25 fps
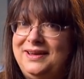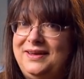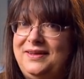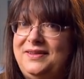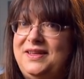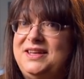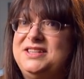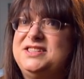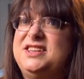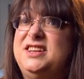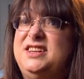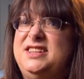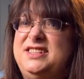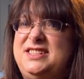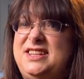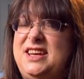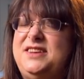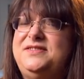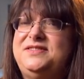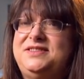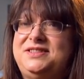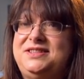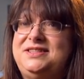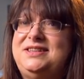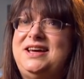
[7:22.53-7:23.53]
it's going to set
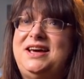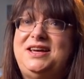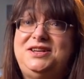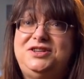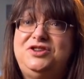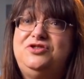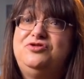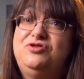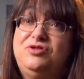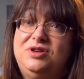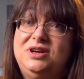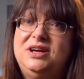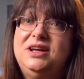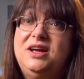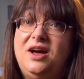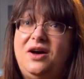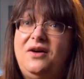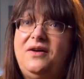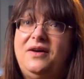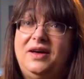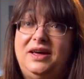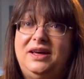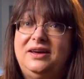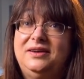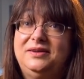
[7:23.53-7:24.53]
the standard really
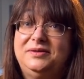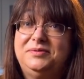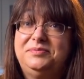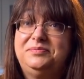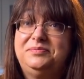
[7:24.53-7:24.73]
high.